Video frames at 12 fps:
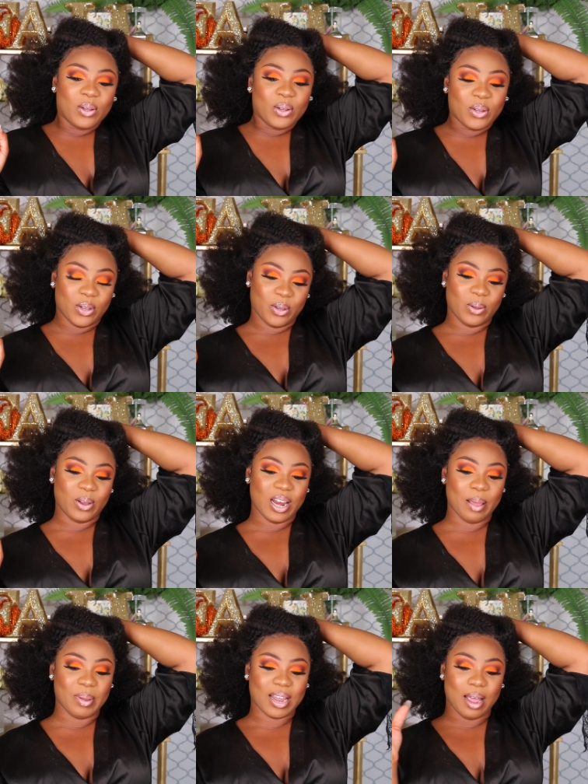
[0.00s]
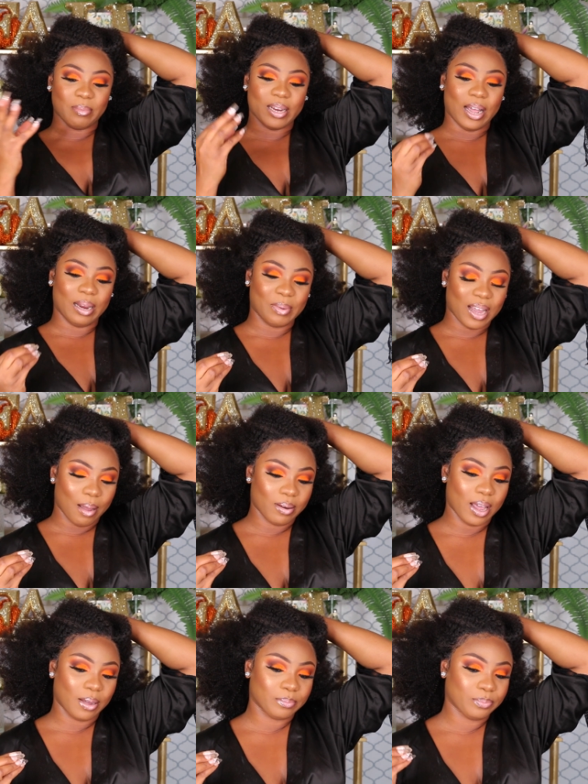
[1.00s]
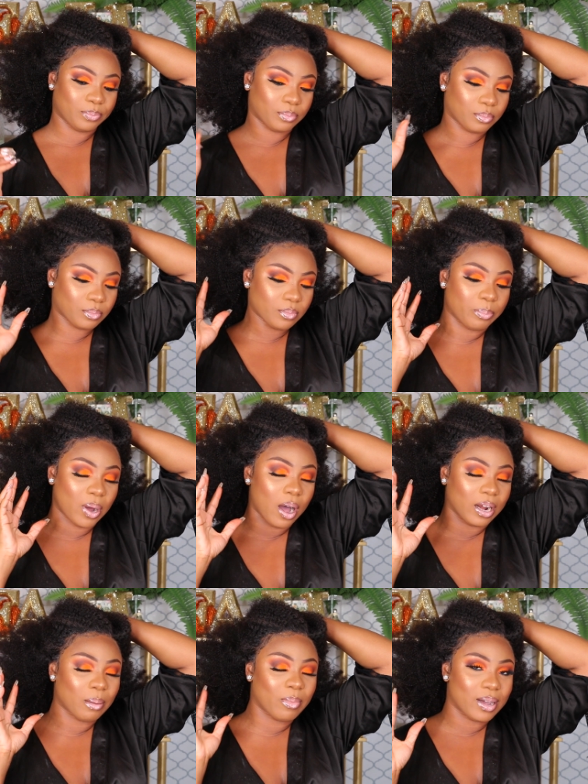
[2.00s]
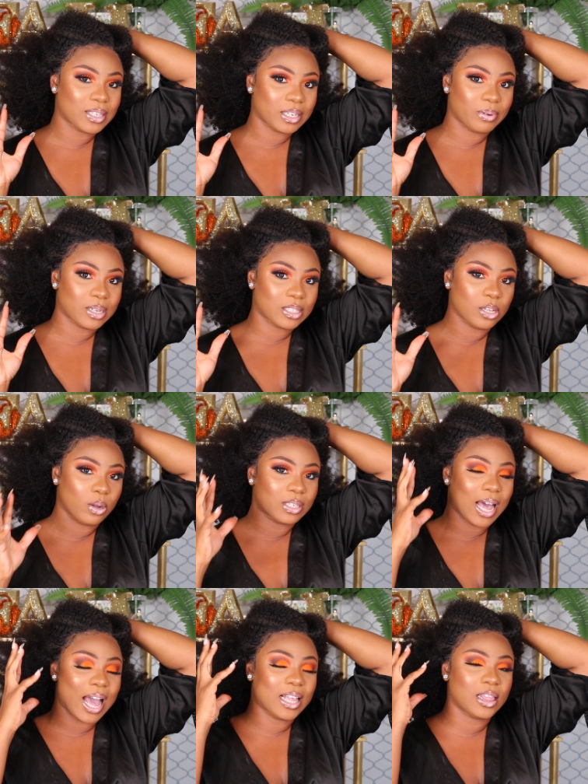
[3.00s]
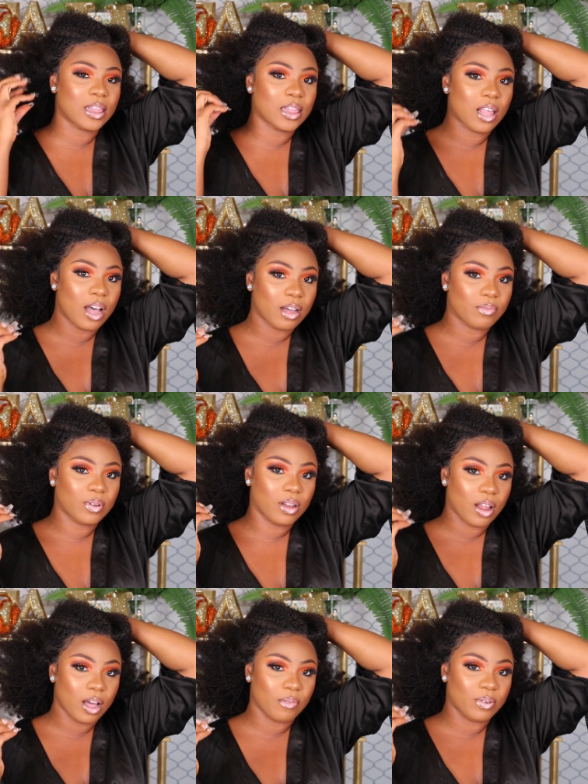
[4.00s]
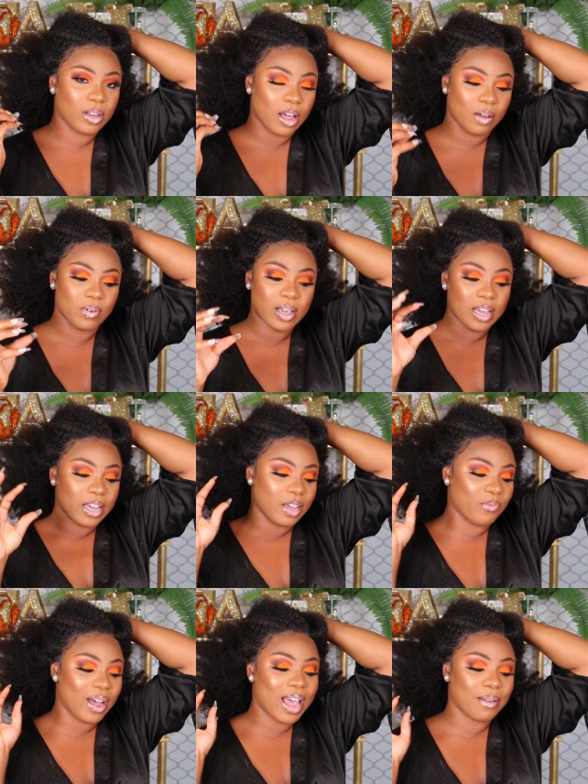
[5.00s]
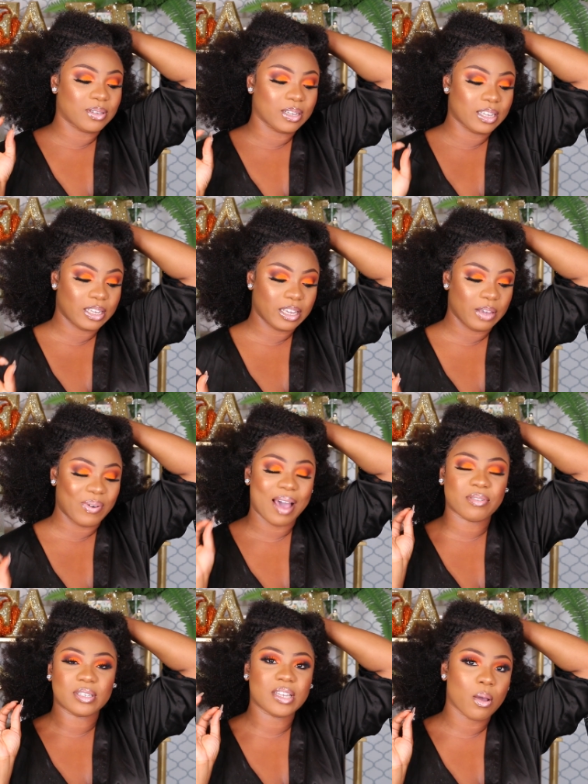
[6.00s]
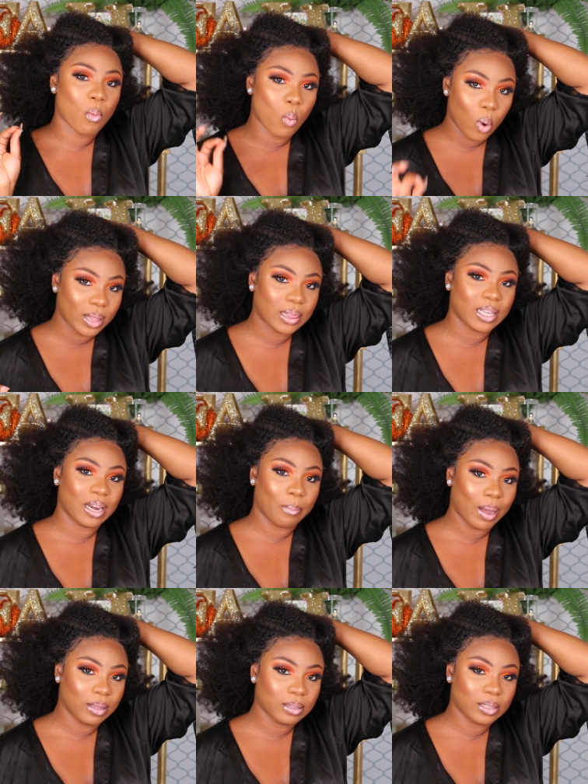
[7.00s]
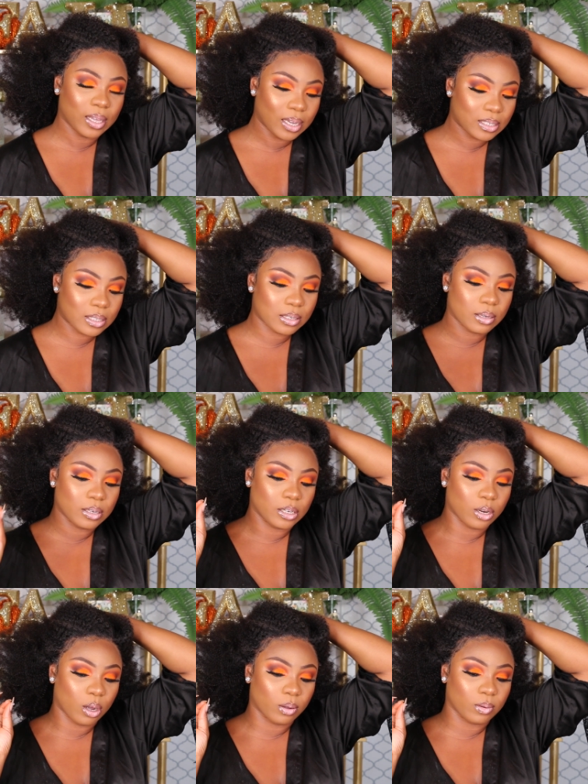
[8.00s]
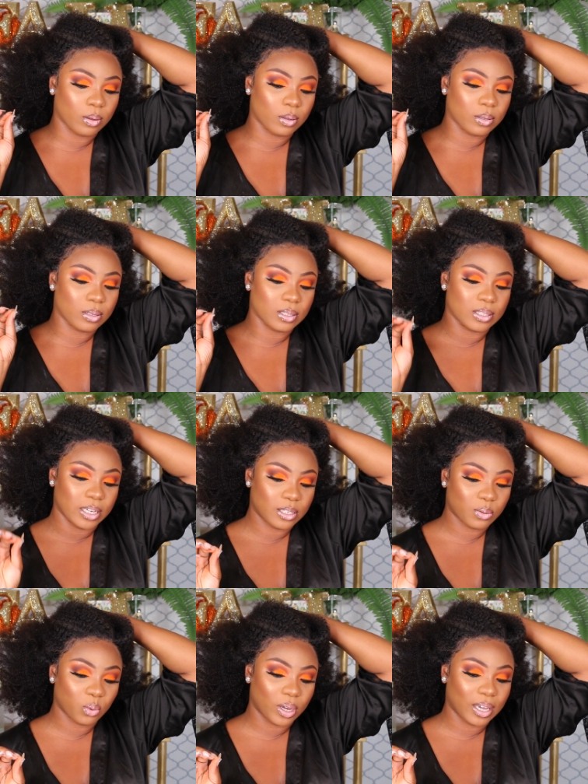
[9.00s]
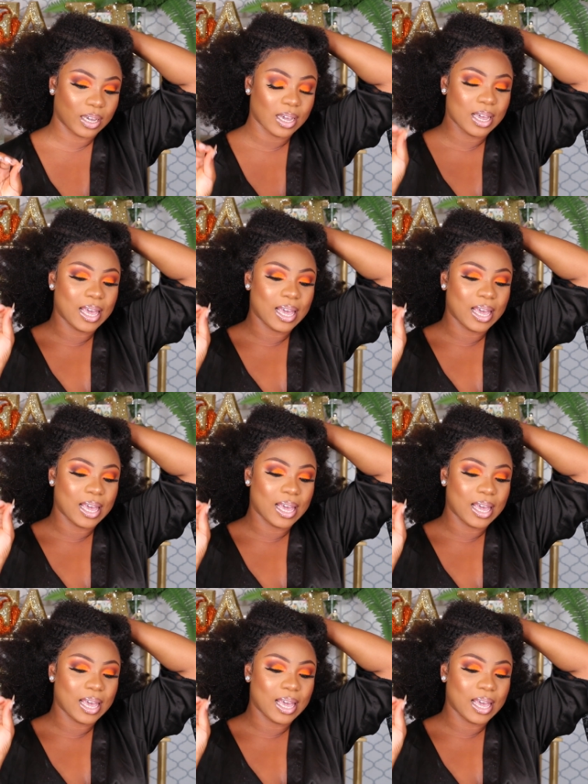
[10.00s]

Whew, let me calm down, let me calm down. But on a more serious note, I love, love, love. If I have to, if I have to say one thing about this, you know, this wig,